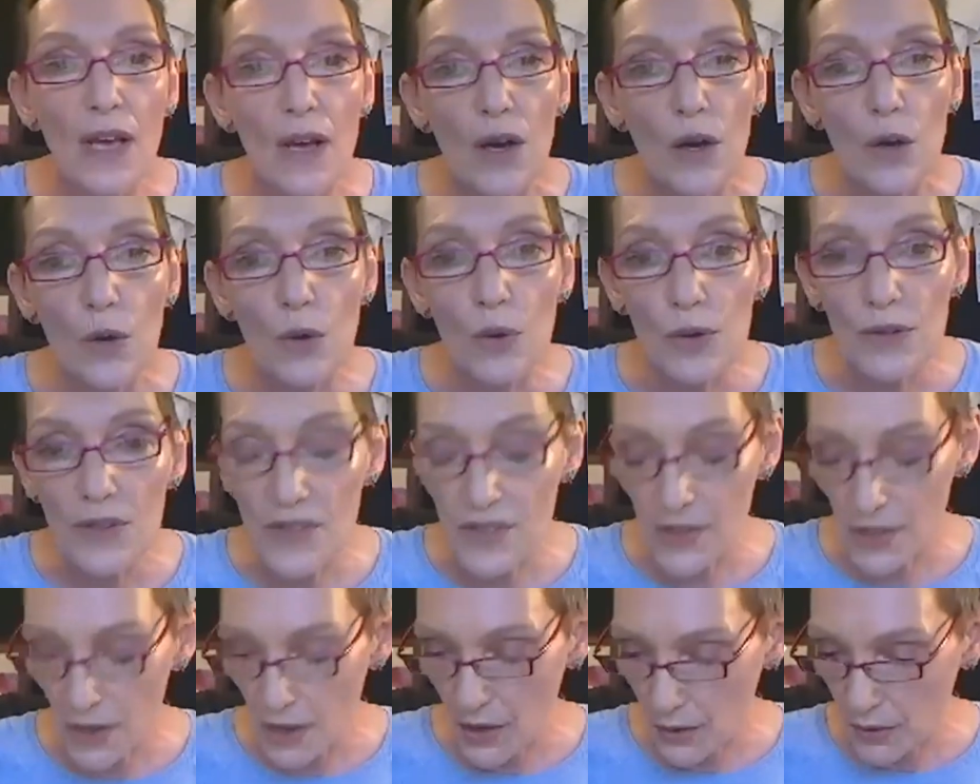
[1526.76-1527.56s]

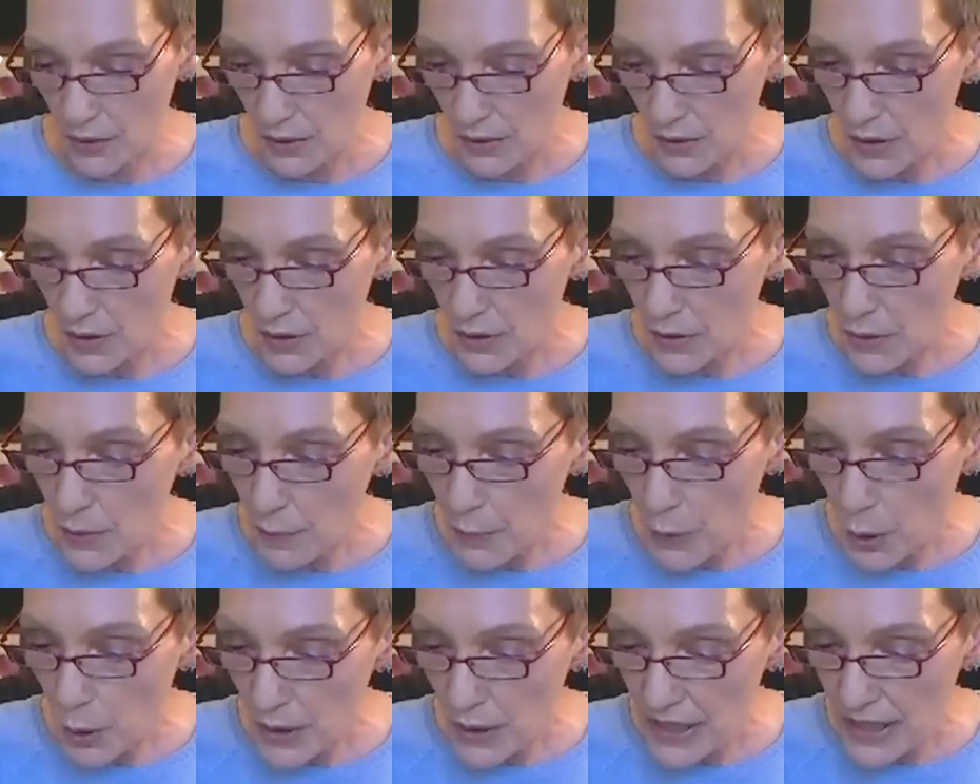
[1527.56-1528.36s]
Also, that the
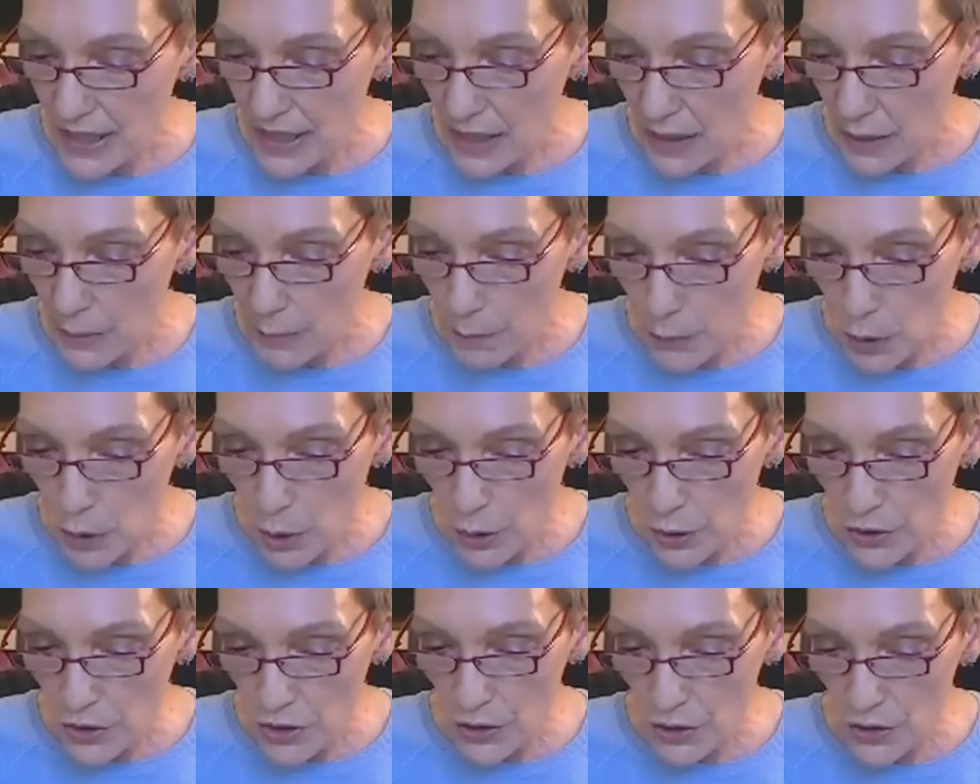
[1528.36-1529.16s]
body
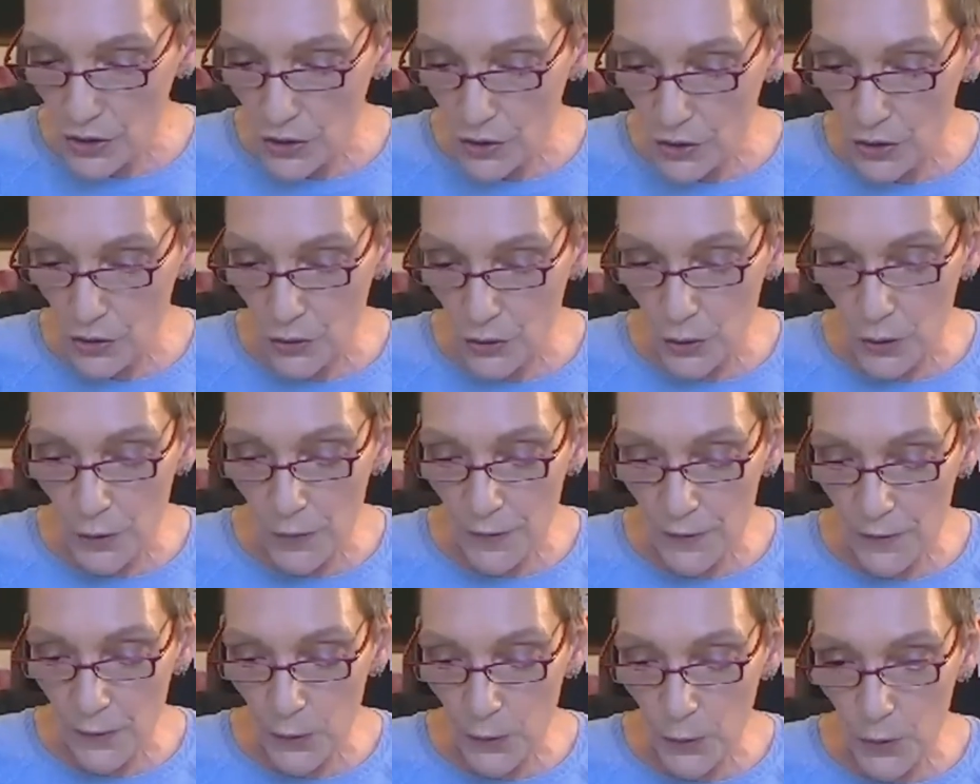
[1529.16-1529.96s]
emerges through
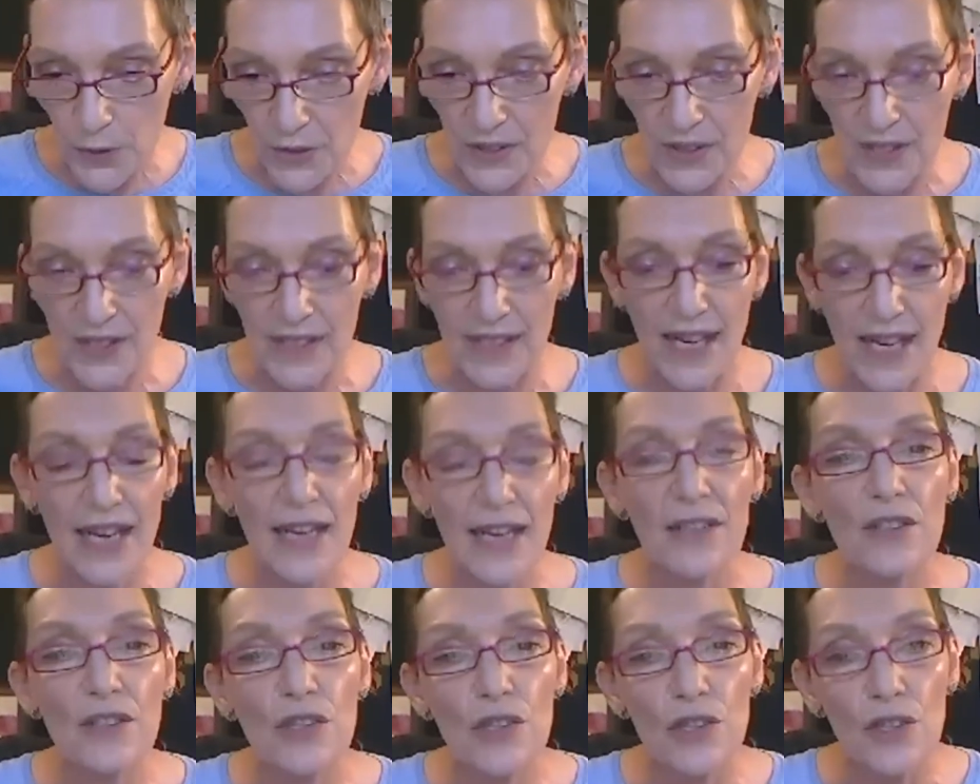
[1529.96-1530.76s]
forces
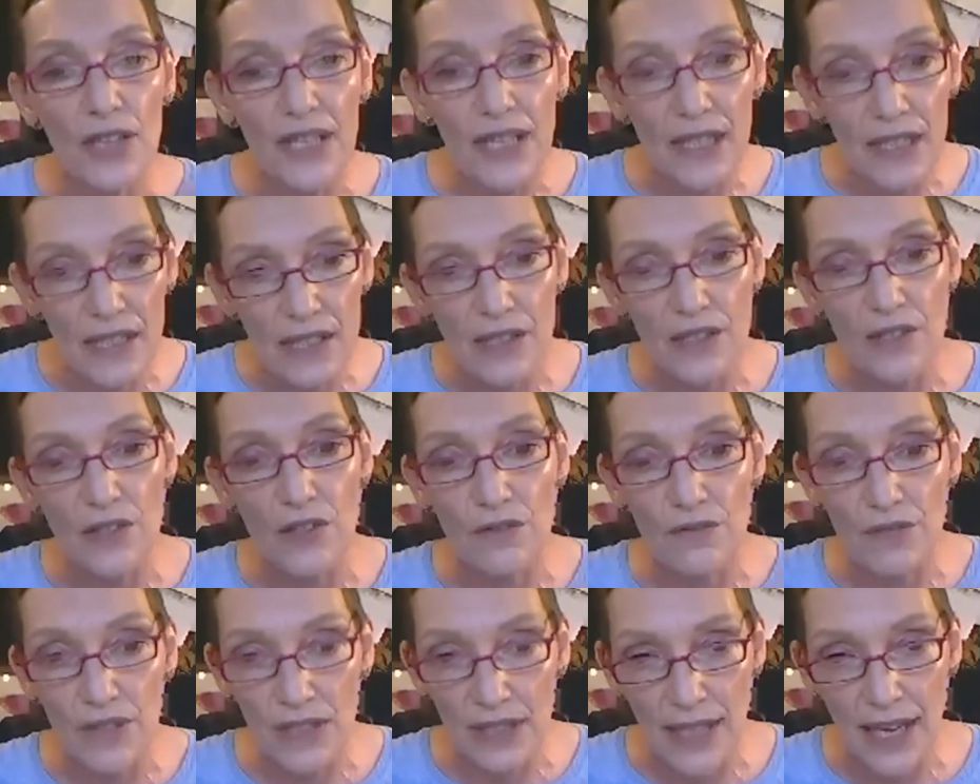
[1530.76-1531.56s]
entering into
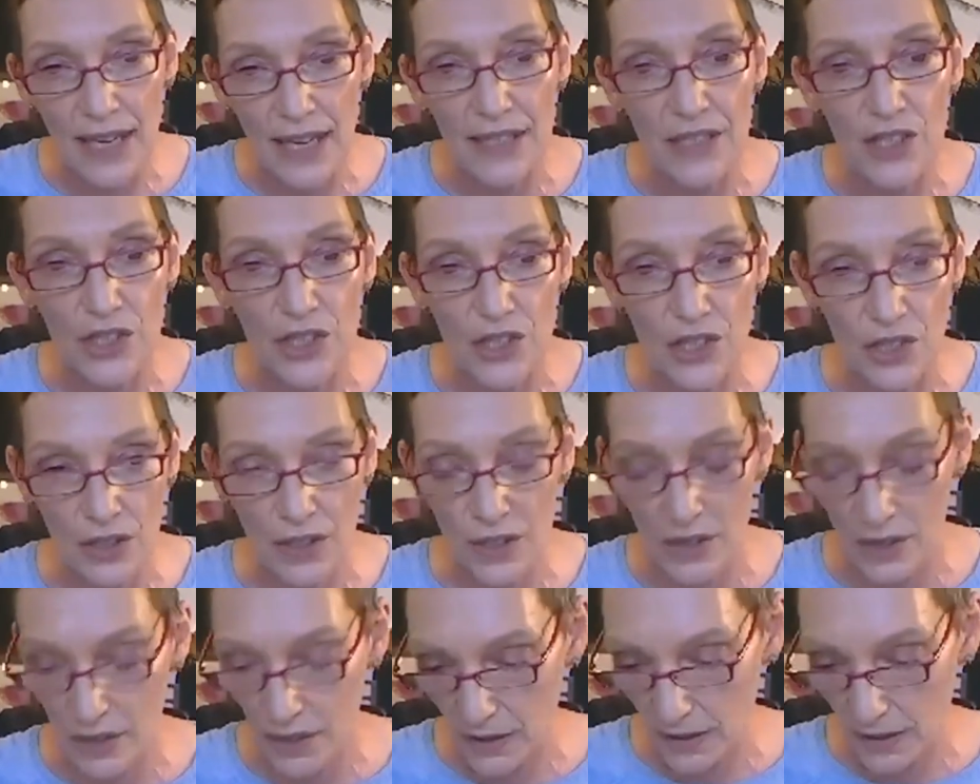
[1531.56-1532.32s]
relation.